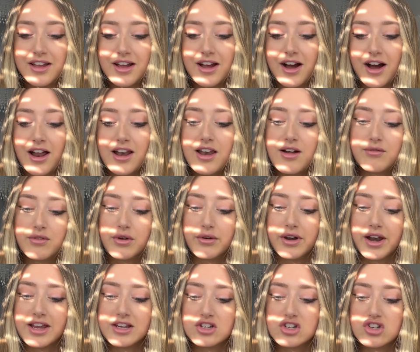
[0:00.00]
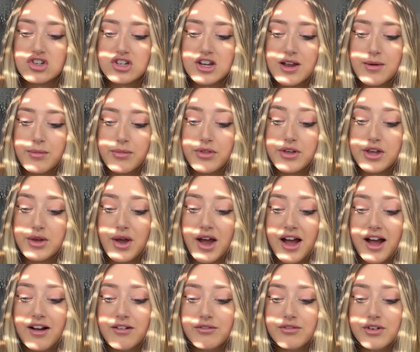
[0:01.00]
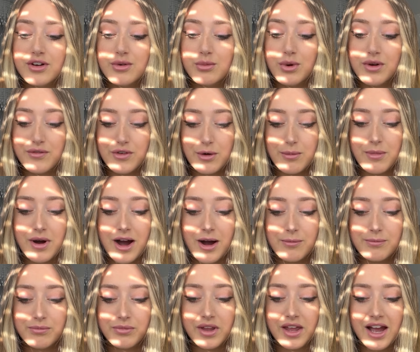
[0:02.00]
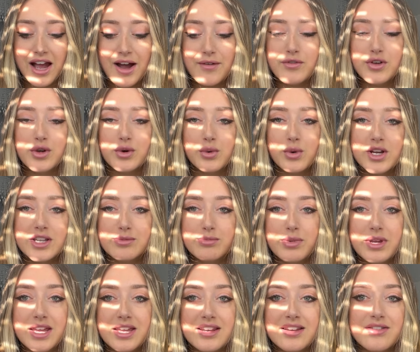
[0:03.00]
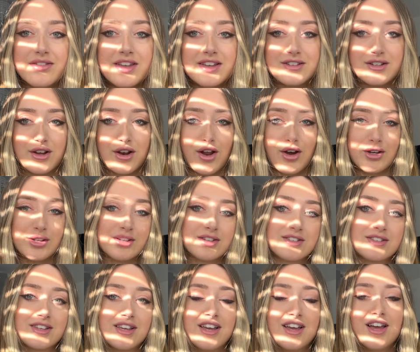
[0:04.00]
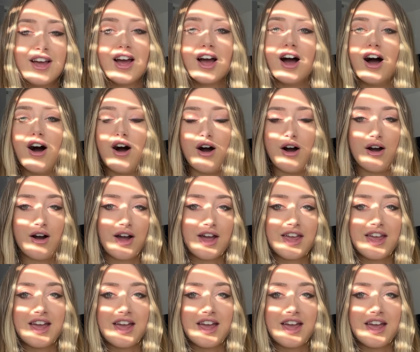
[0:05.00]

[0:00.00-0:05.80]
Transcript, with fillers: I love the relationship that you have with your mum. Have you always been this close? I